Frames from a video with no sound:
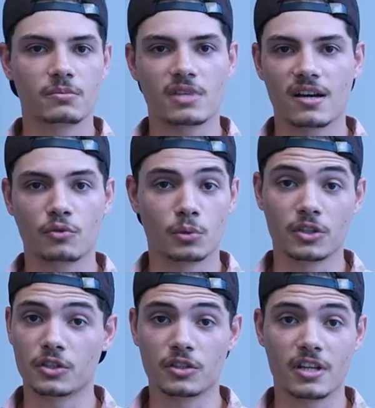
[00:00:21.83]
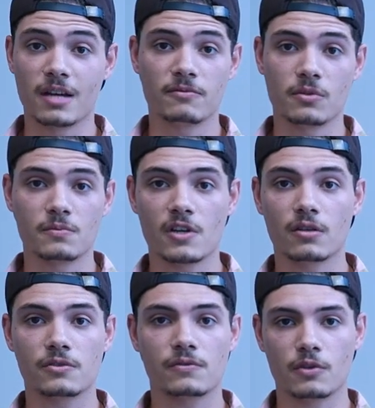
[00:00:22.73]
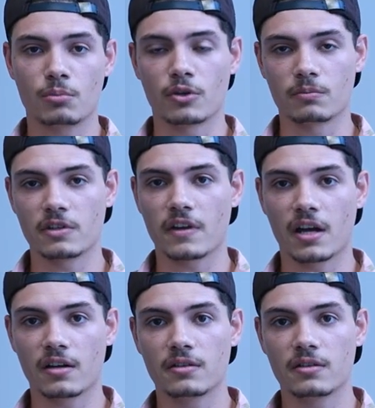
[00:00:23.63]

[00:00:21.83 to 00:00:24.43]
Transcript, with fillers: seemed to have a really good name for themselves for the program that they